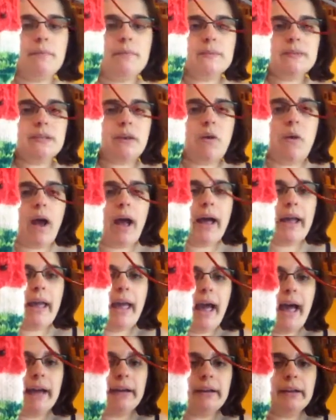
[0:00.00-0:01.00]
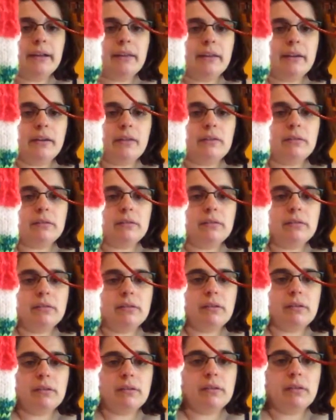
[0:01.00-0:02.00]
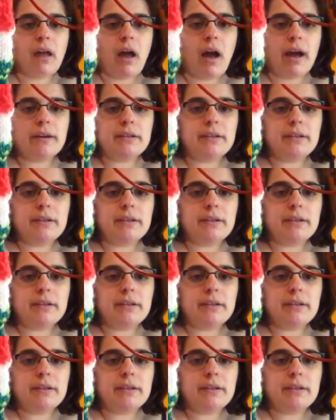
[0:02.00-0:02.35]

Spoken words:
so I added a little claw